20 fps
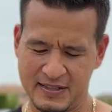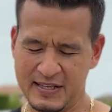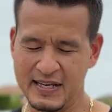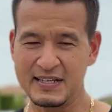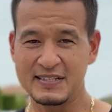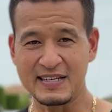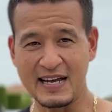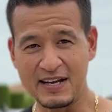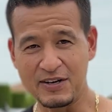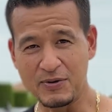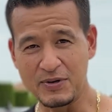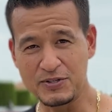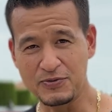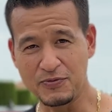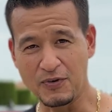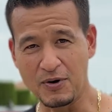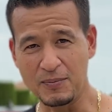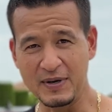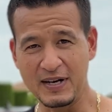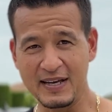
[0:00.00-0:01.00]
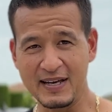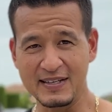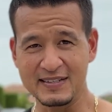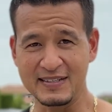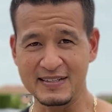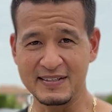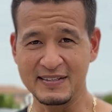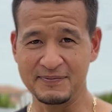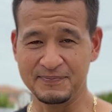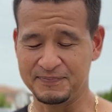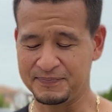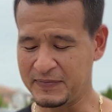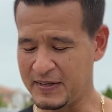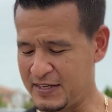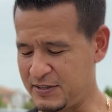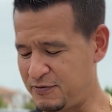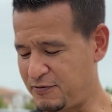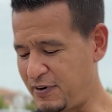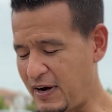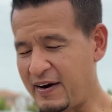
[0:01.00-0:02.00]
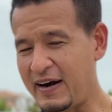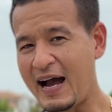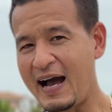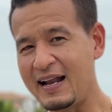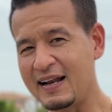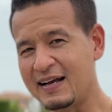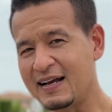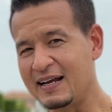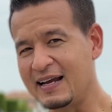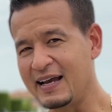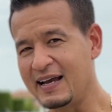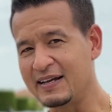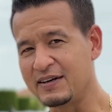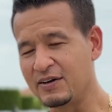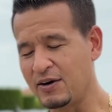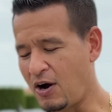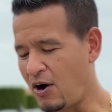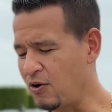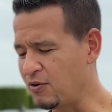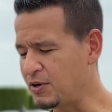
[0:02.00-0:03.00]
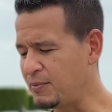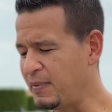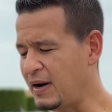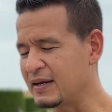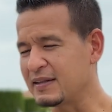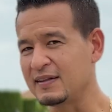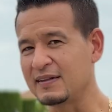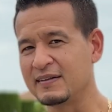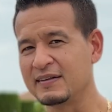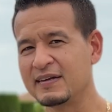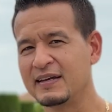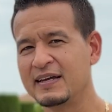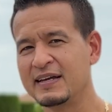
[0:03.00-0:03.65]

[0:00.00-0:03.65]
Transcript: This, I know it's formulated, it's very alkaline out the bottle.